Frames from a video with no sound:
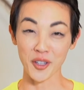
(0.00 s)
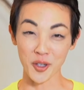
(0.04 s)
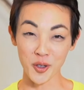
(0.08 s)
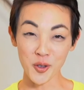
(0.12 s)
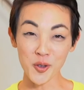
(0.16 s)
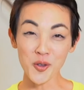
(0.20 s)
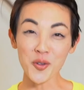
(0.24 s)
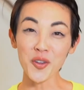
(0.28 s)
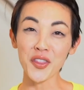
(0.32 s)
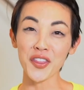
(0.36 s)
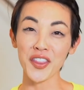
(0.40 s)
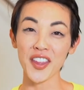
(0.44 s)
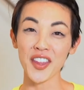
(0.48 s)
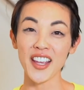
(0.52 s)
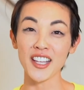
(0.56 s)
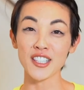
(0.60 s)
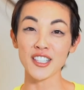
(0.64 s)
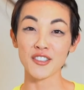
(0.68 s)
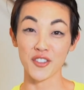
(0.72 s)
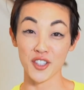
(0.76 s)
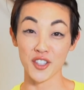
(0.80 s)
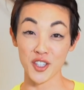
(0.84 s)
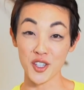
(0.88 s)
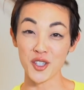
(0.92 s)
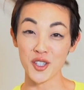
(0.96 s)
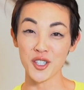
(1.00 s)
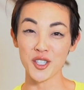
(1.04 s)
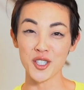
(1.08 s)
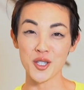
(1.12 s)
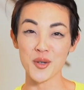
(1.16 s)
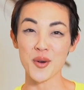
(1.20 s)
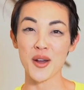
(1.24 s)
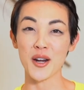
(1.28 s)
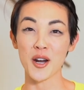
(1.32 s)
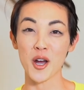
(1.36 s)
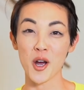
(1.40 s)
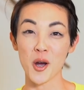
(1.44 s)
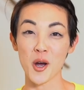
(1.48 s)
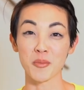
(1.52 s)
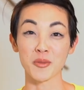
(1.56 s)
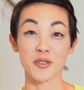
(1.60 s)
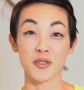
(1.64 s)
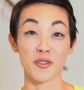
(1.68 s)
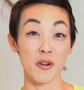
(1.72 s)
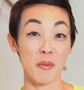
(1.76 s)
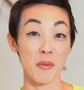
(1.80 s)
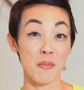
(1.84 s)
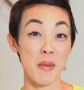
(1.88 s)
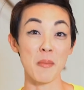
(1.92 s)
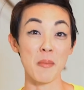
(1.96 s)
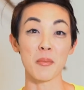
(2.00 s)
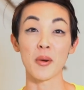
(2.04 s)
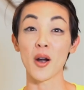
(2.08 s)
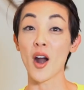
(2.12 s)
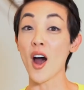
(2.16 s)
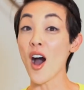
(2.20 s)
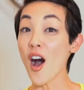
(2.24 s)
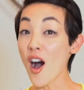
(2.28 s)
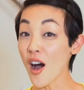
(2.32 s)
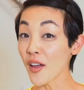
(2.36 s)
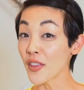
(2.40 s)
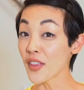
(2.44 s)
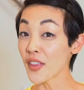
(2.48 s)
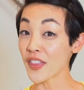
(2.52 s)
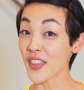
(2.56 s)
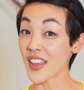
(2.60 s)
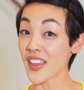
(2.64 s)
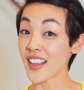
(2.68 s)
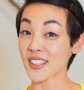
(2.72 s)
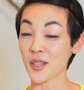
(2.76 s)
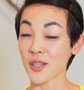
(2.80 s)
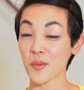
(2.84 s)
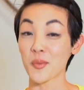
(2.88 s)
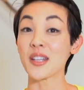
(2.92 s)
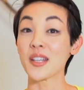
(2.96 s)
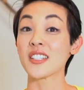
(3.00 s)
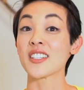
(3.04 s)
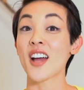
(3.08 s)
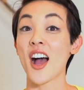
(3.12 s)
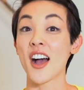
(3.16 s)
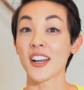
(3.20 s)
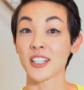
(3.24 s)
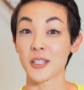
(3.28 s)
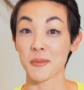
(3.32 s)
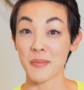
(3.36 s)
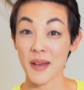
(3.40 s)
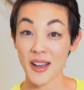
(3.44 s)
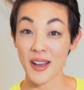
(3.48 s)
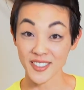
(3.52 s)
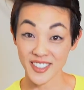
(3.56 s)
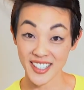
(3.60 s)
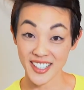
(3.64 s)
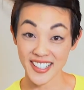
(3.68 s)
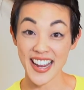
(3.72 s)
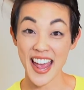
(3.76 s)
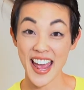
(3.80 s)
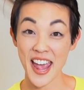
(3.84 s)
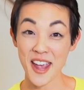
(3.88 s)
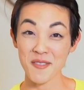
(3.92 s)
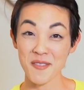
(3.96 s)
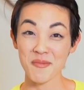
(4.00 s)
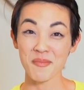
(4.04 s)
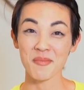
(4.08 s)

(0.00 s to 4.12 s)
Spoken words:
the cool things for you to do at home to remember all the things that we talked about today.